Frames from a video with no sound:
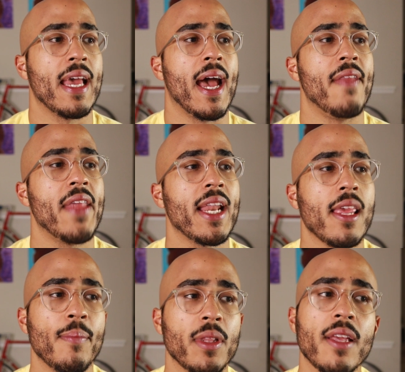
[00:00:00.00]
and that
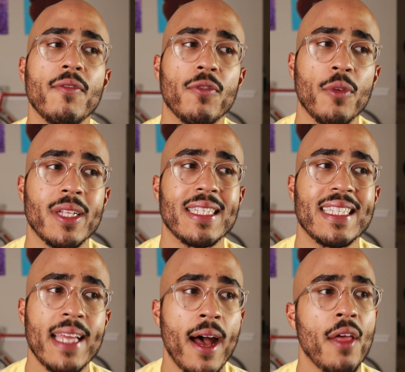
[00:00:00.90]
he believed Floyd's
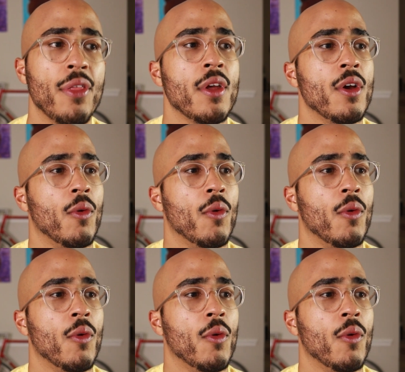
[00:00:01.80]
death